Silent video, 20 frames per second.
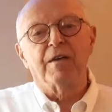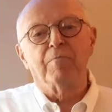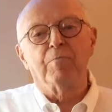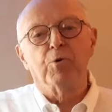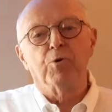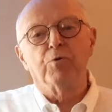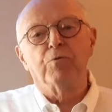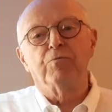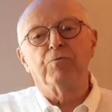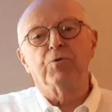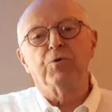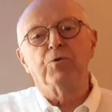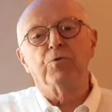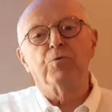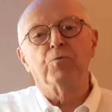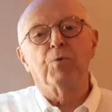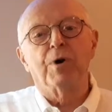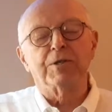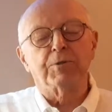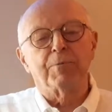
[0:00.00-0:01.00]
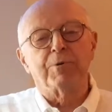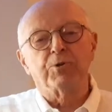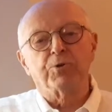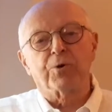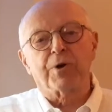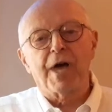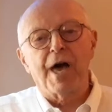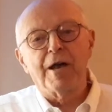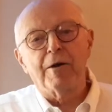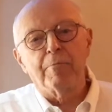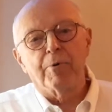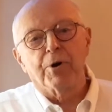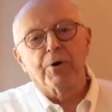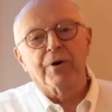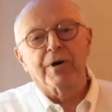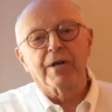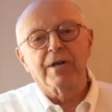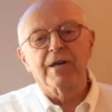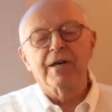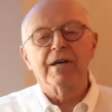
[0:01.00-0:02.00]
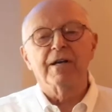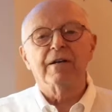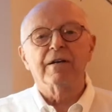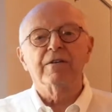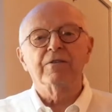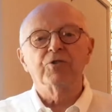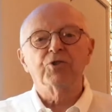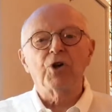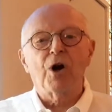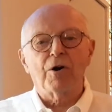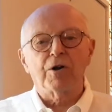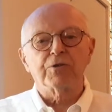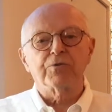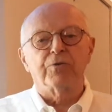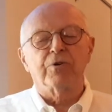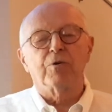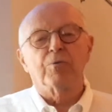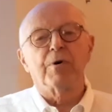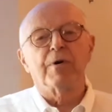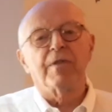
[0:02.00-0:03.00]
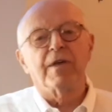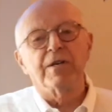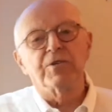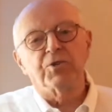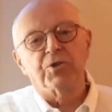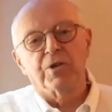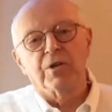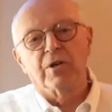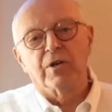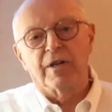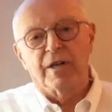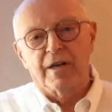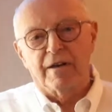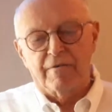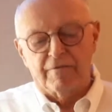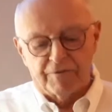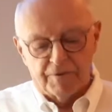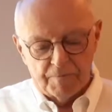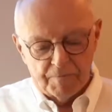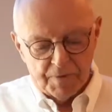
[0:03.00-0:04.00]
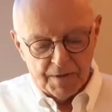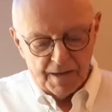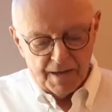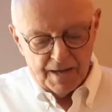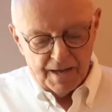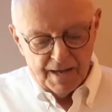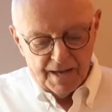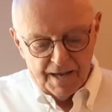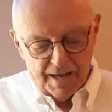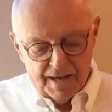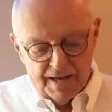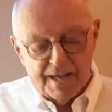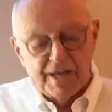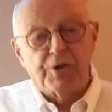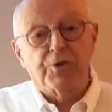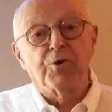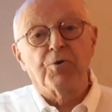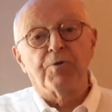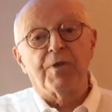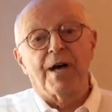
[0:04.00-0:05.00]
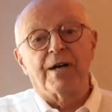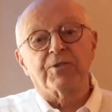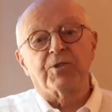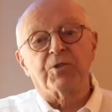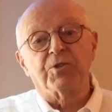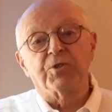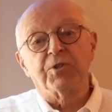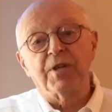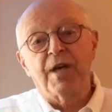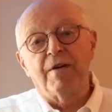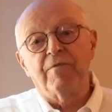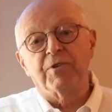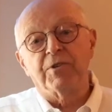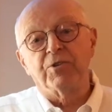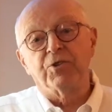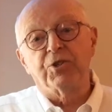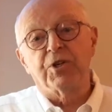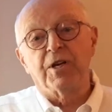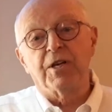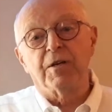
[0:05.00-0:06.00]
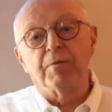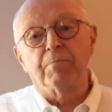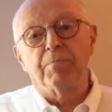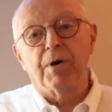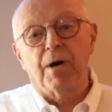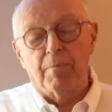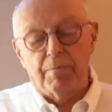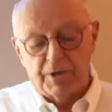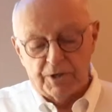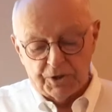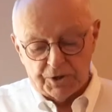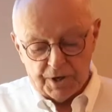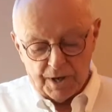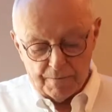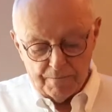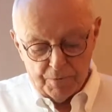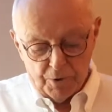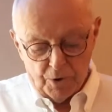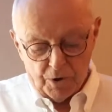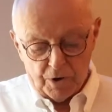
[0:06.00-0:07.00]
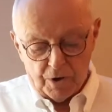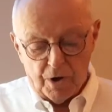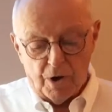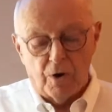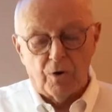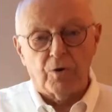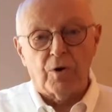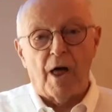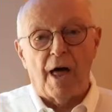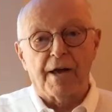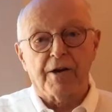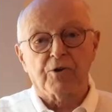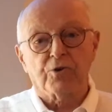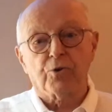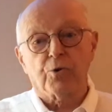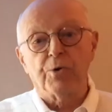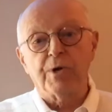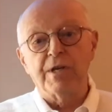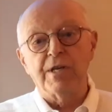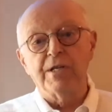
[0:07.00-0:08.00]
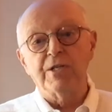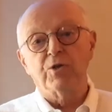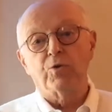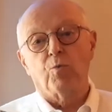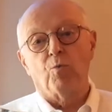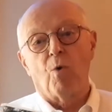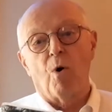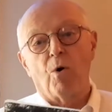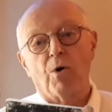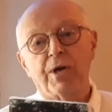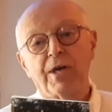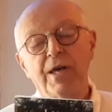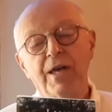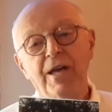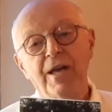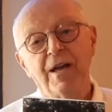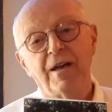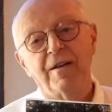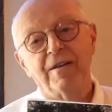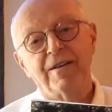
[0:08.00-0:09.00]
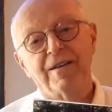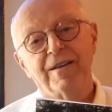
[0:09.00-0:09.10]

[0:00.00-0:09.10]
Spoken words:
moved to Westminster Canterbury in Charlottesville, where they still live. In 2007, Jane published a book called Like Trees Walking,